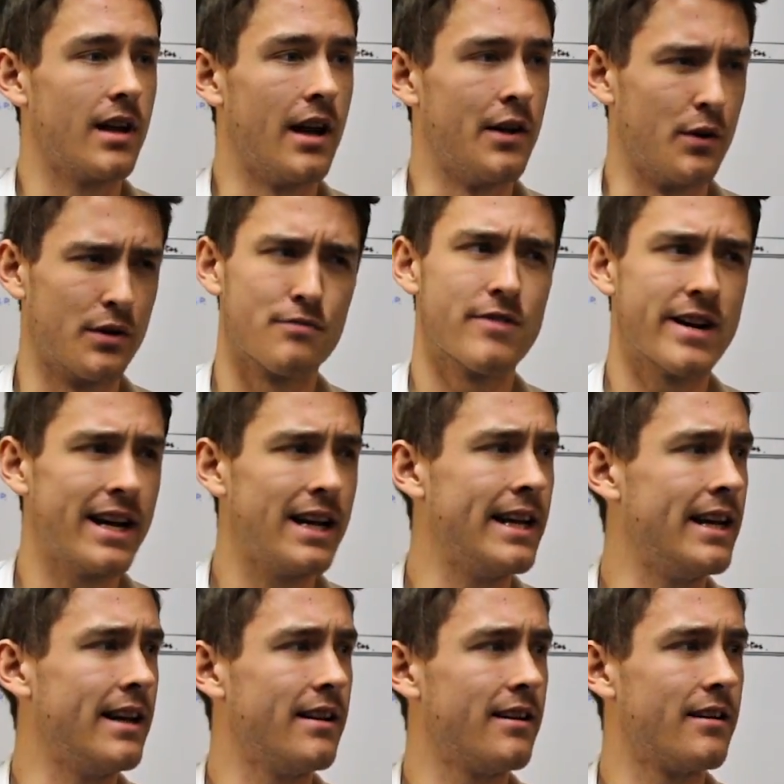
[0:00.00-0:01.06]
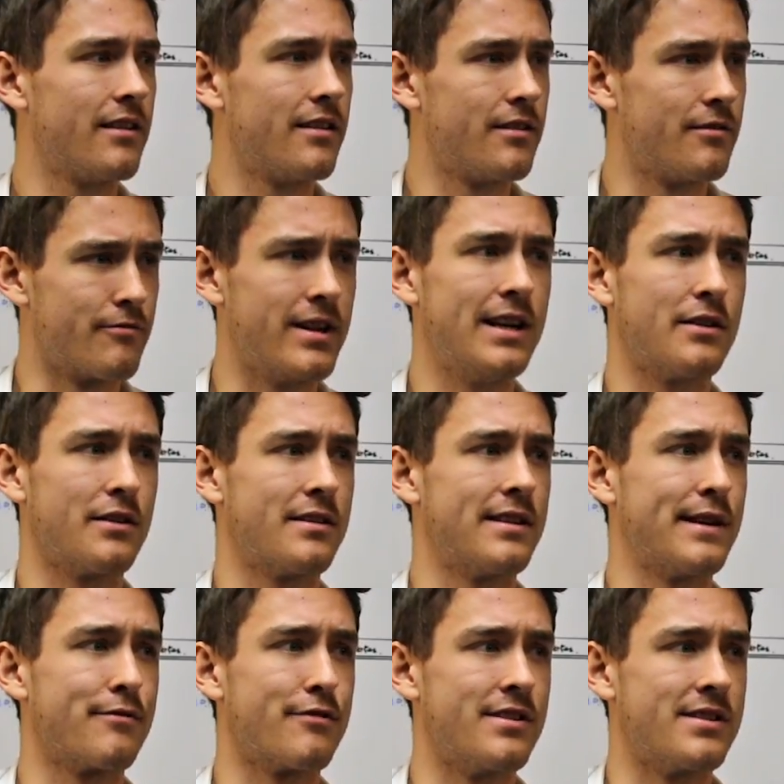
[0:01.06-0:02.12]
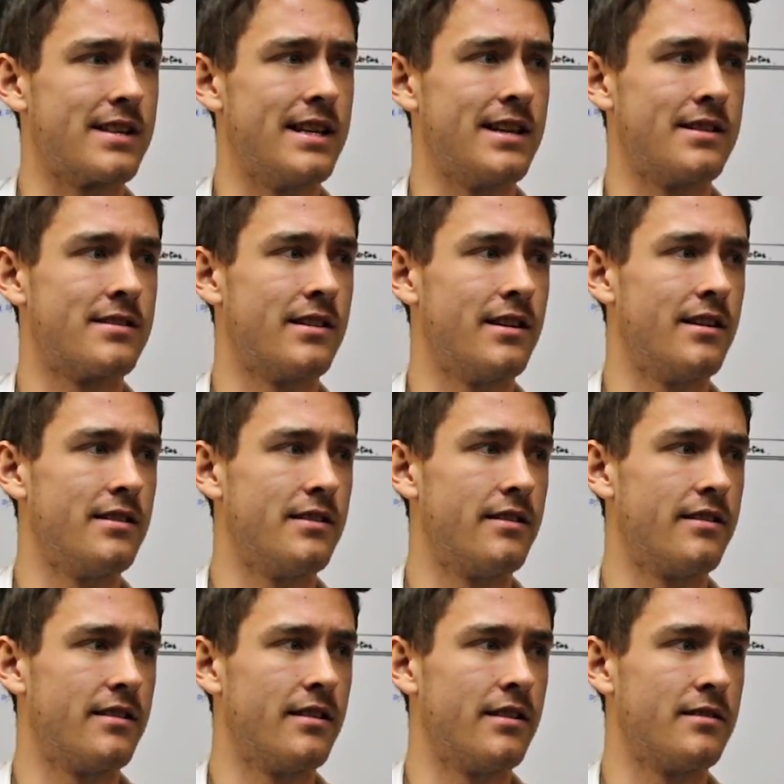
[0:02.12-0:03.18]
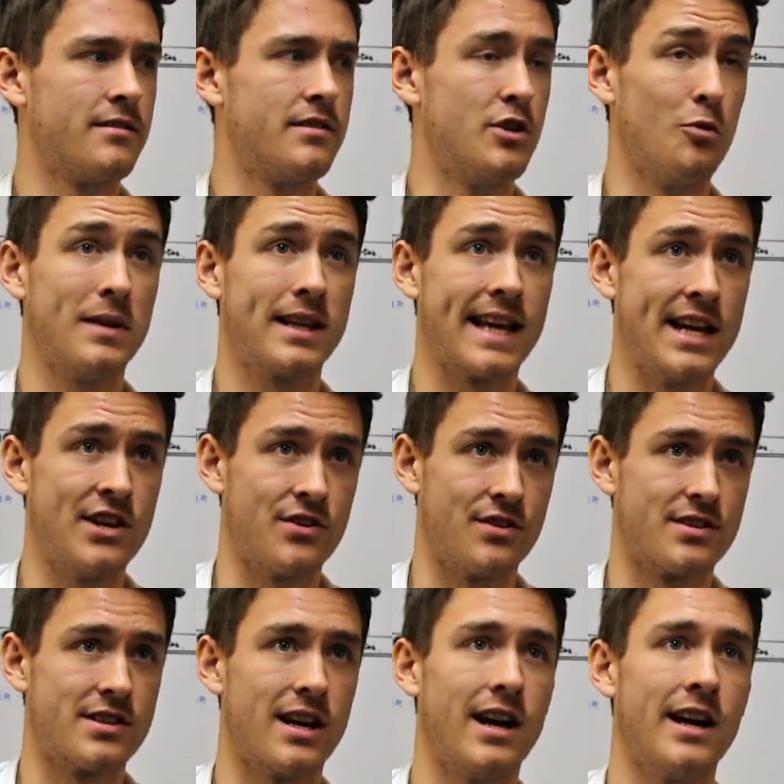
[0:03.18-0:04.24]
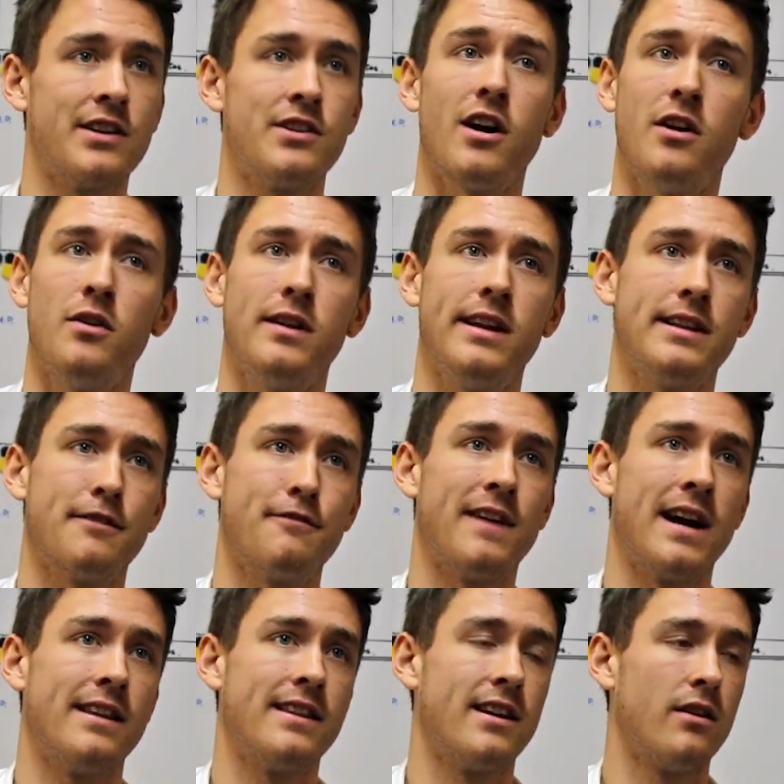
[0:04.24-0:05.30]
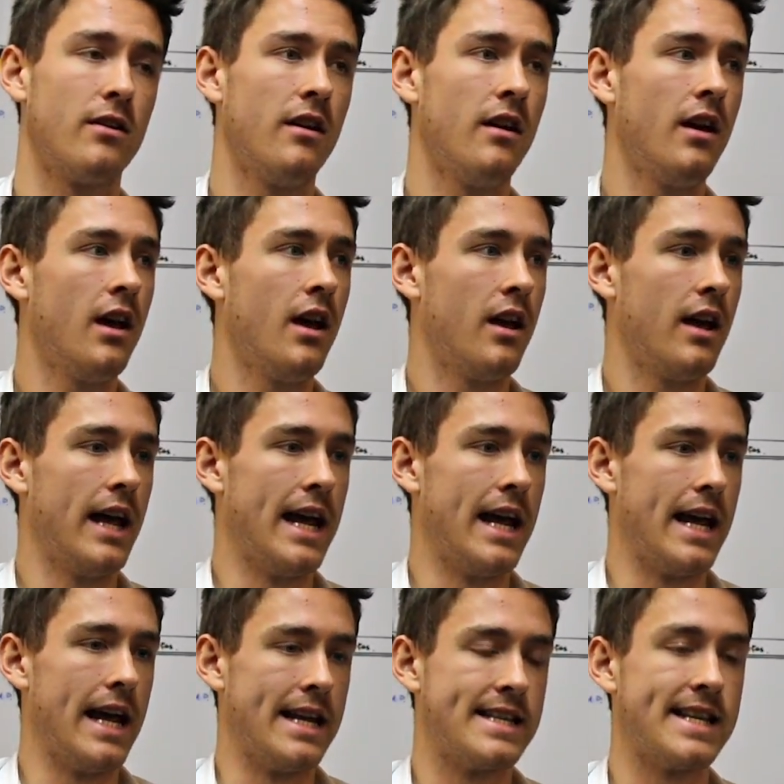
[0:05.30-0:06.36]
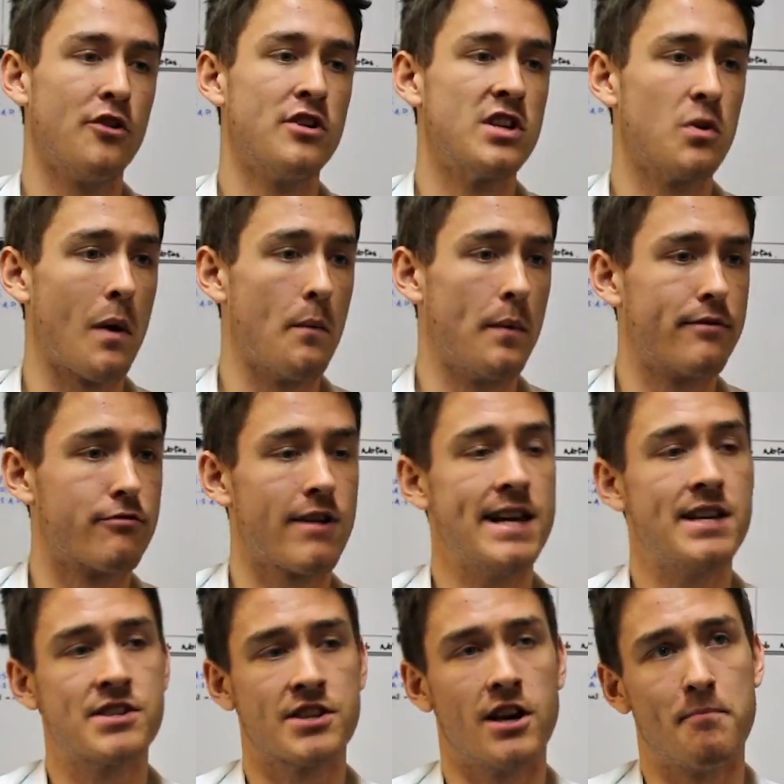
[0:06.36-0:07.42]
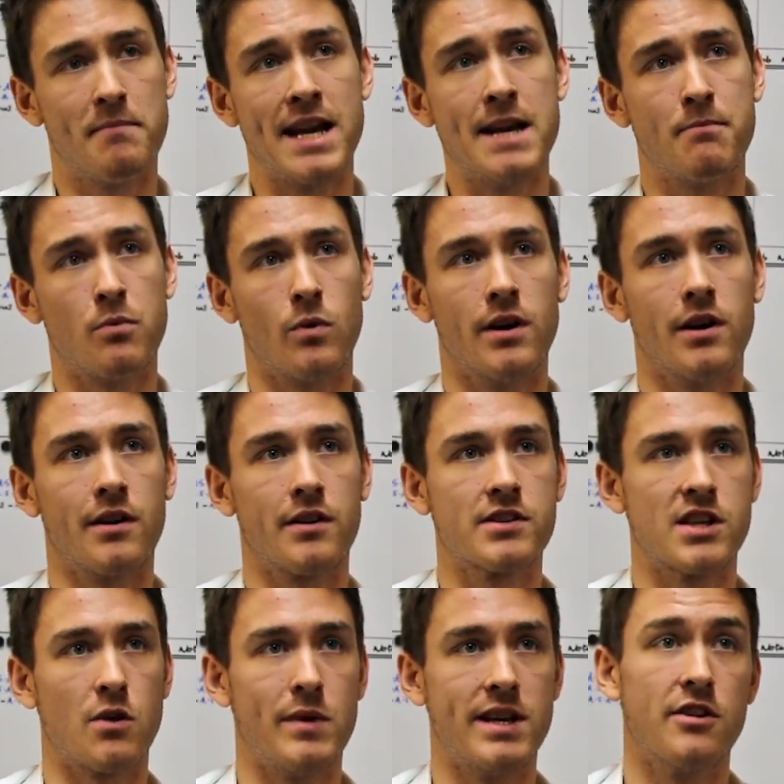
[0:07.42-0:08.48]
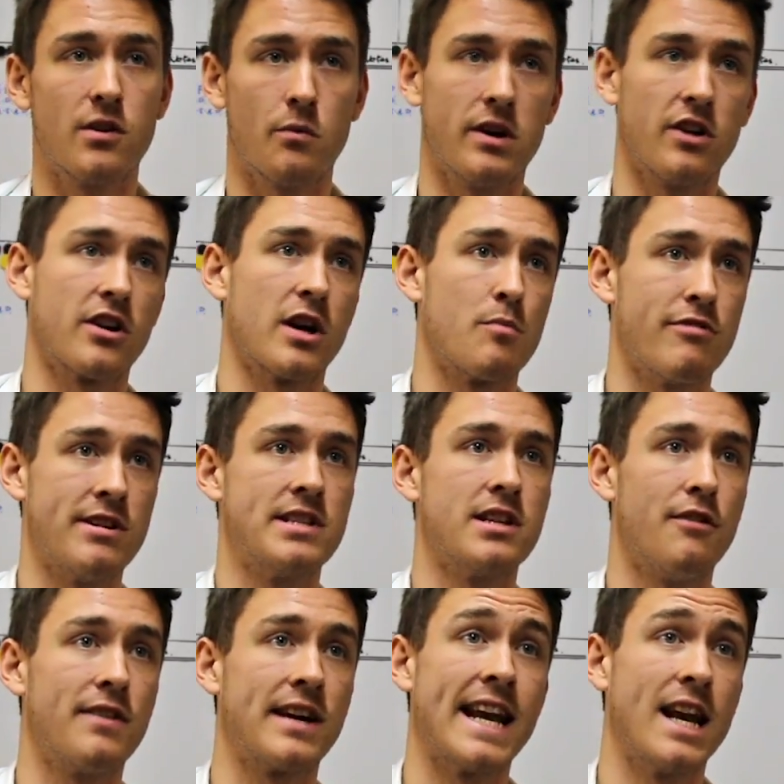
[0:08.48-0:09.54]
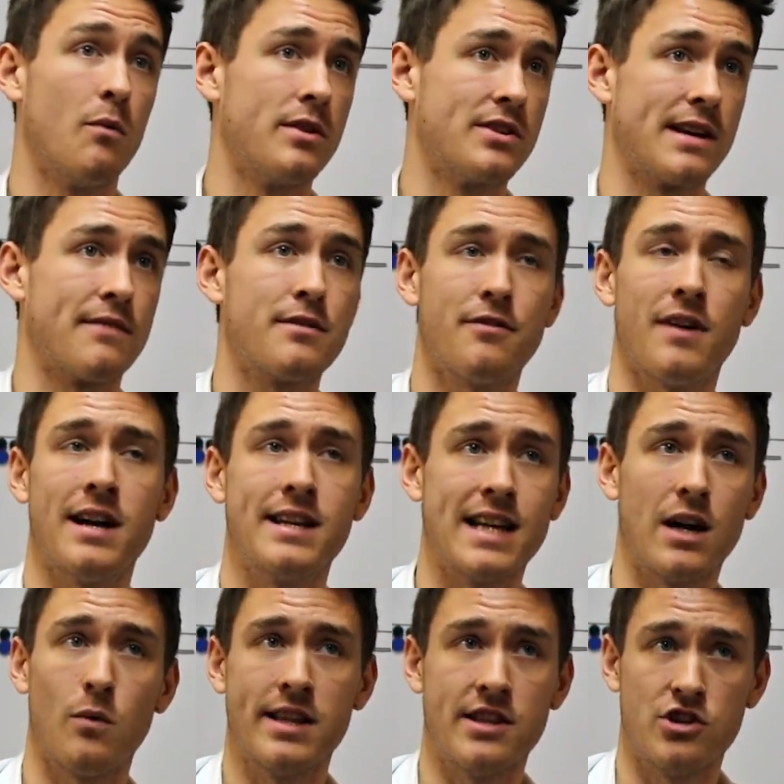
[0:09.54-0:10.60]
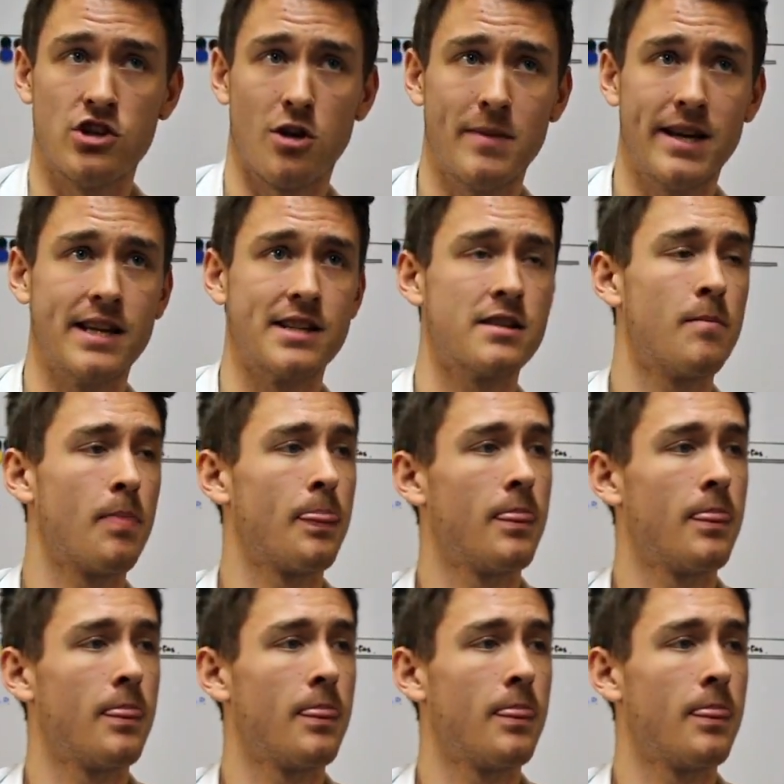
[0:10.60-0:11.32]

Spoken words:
Another really good thing for us is the duplication side. Not only the fact that it tells you when we've raised certain paperwork, so we know that we're not going to print it off again and we just have to find out where the job is.